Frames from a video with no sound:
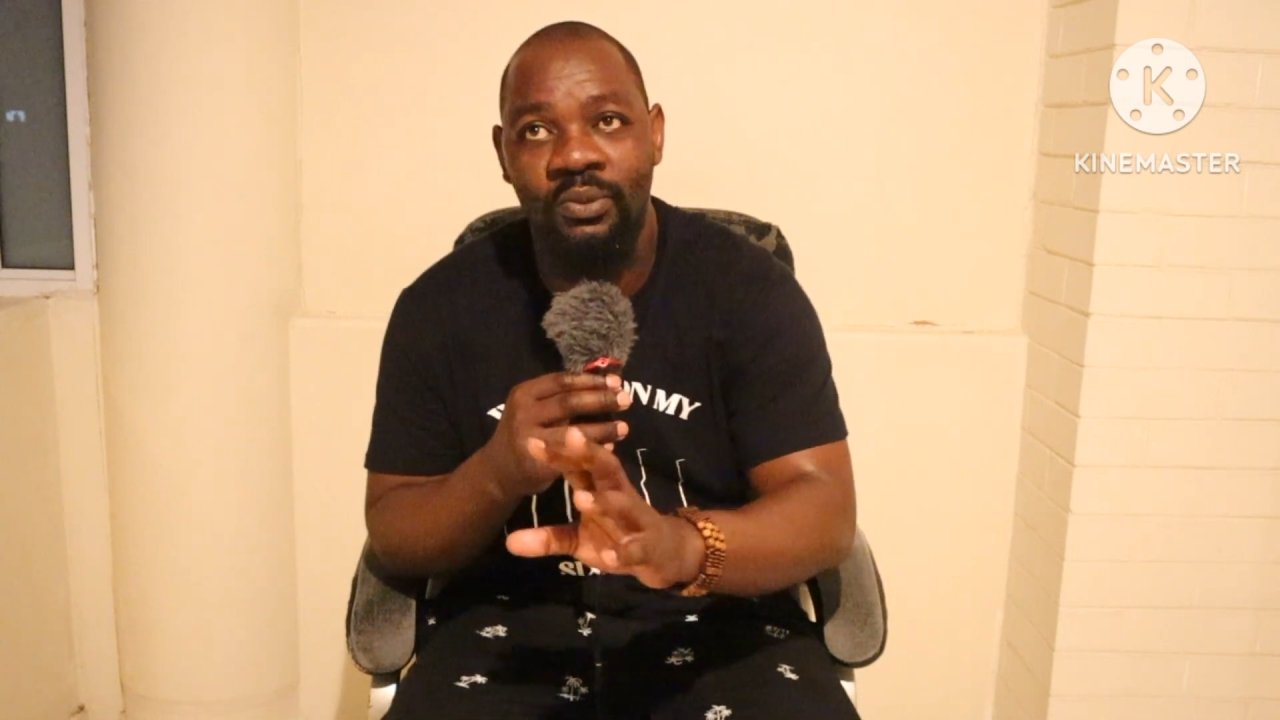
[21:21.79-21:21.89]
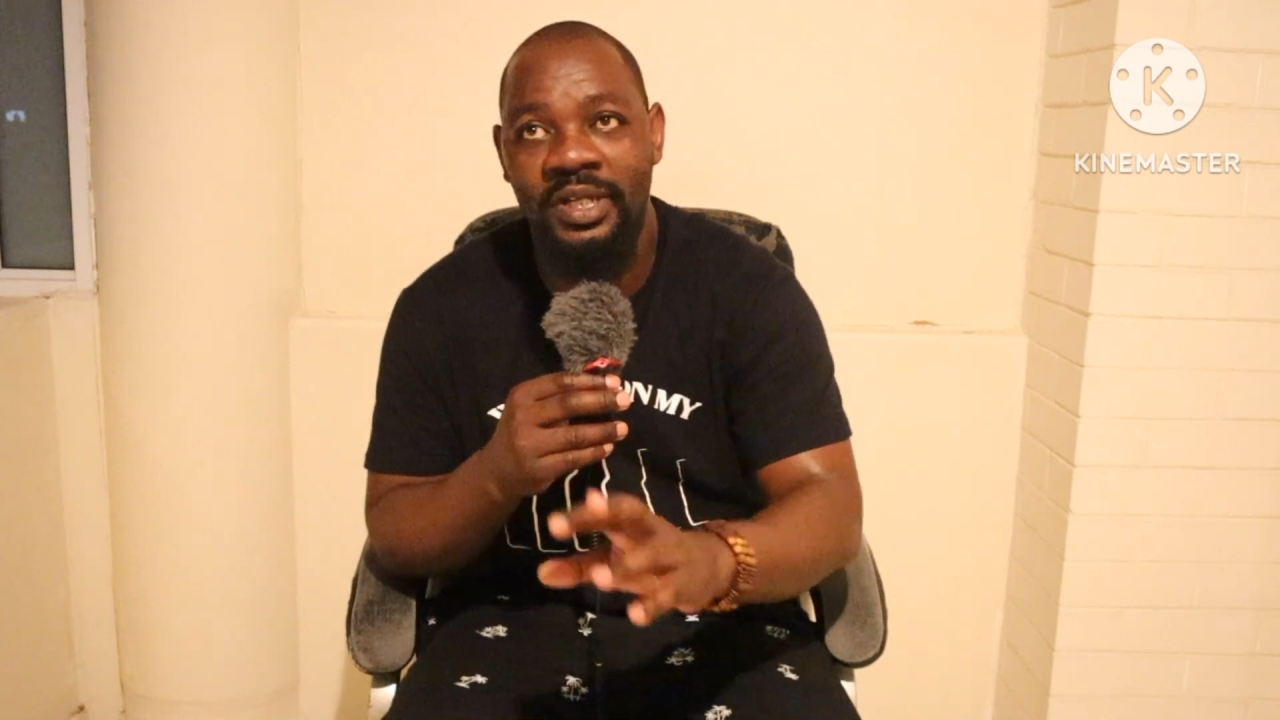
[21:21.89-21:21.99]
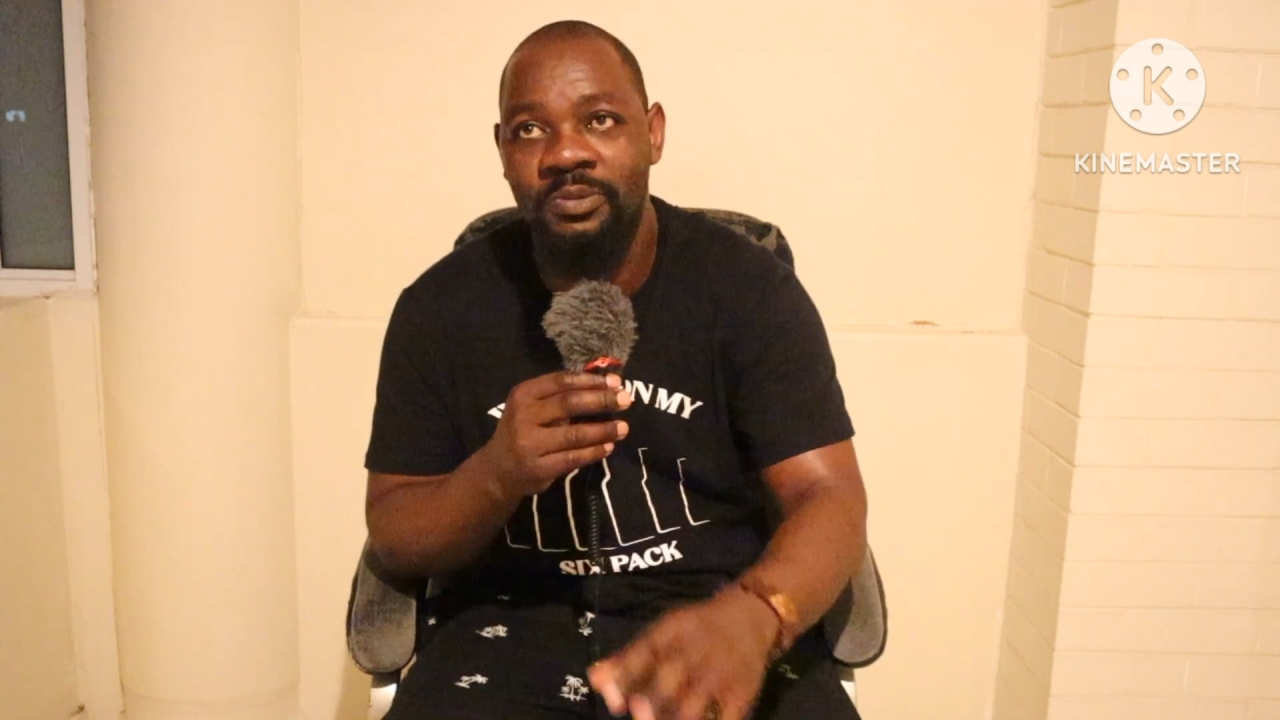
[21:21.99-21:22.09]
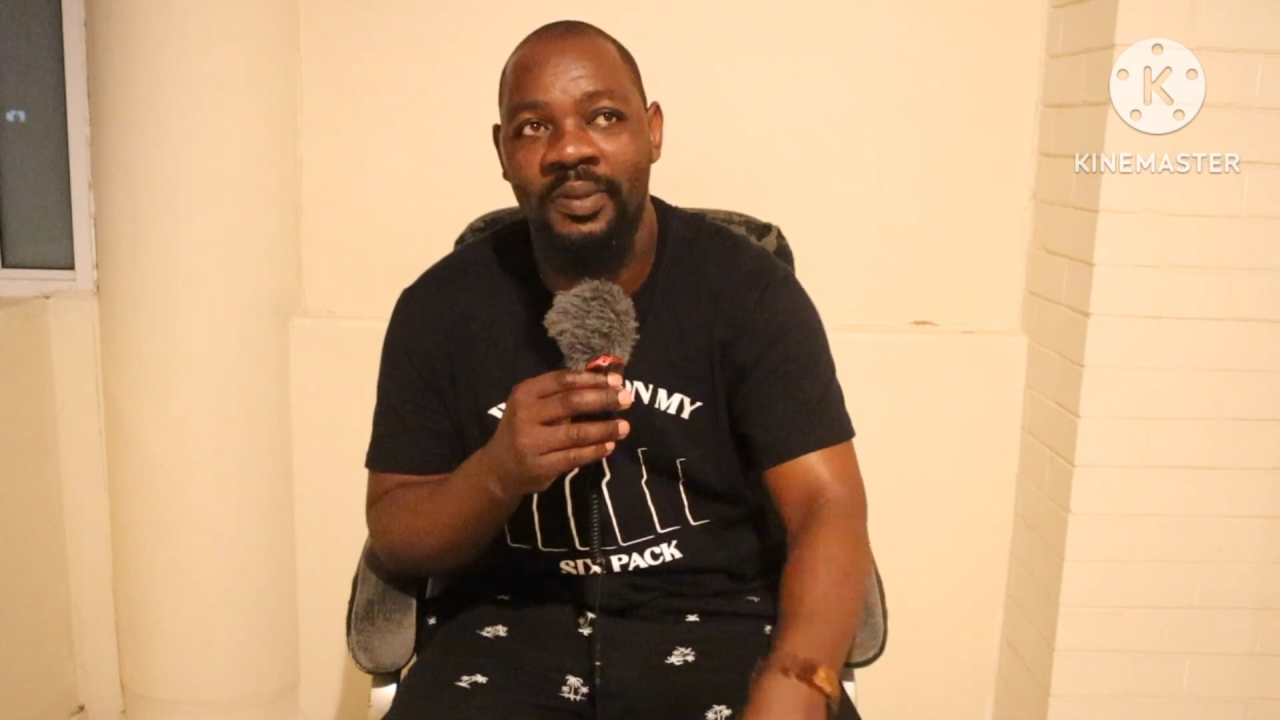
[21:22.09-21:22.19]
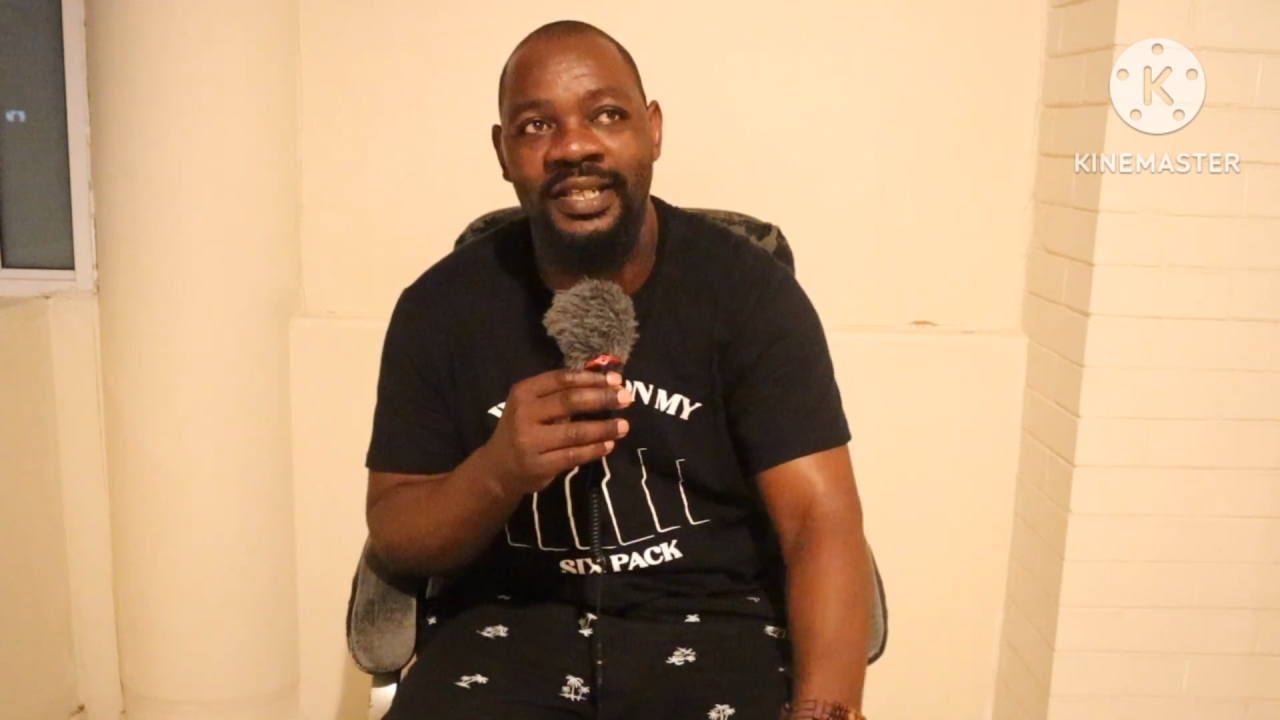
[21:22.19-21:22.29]

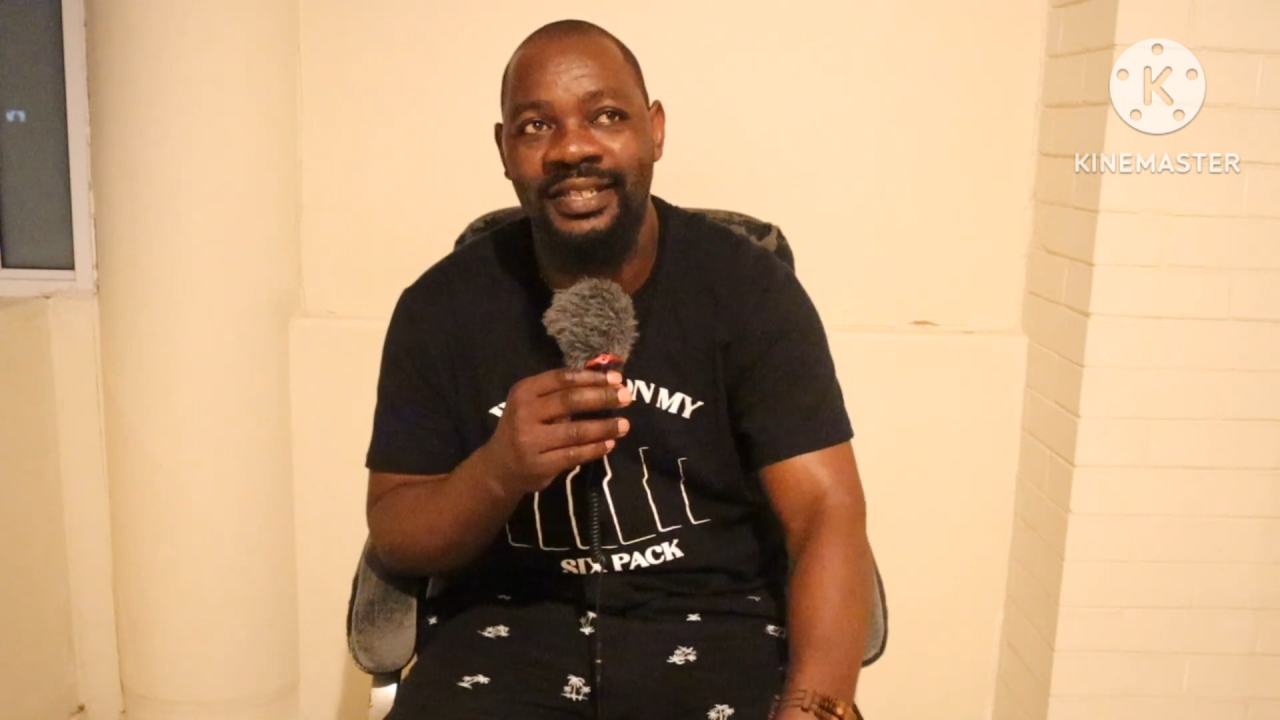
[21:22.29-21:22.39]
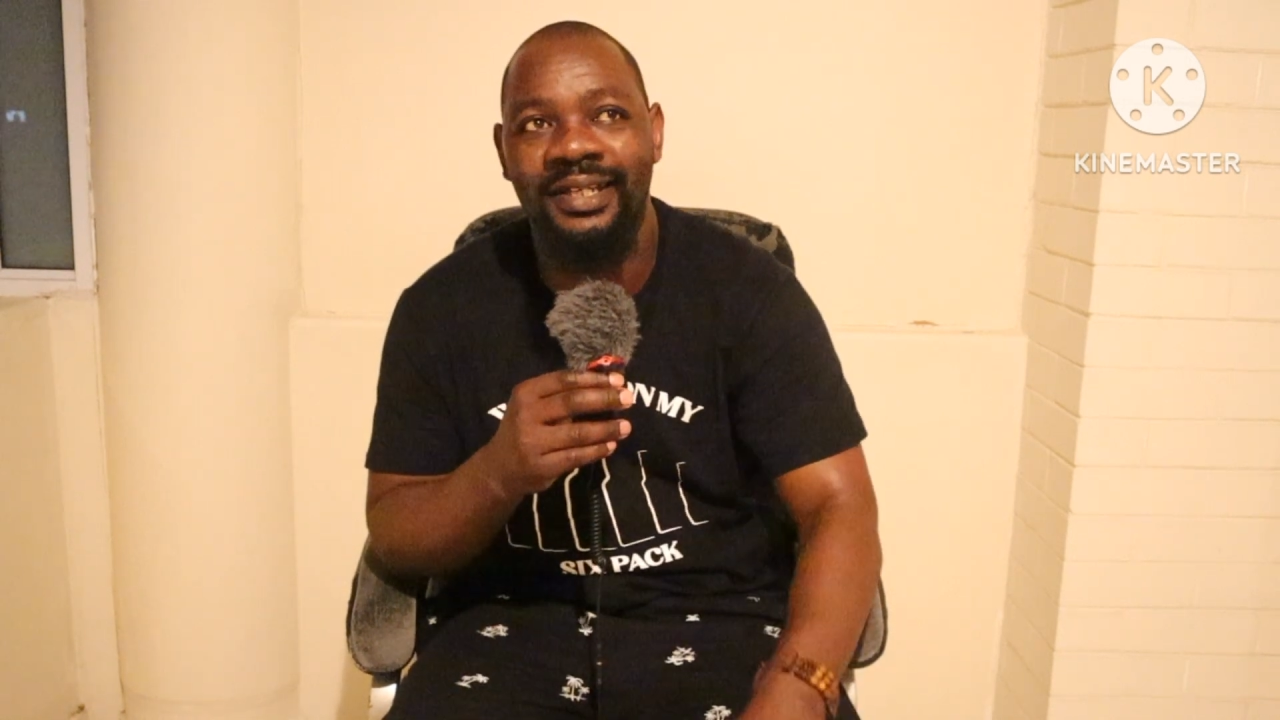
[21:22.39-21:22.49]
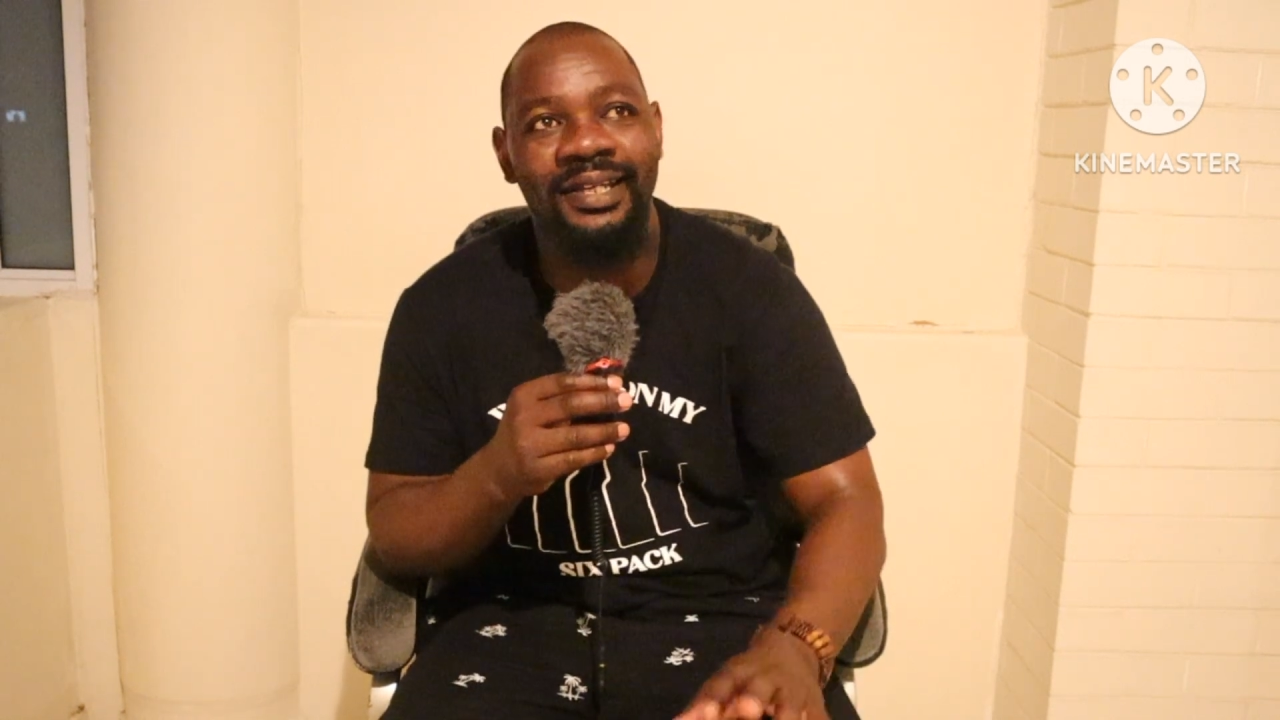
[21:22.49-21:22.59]
one space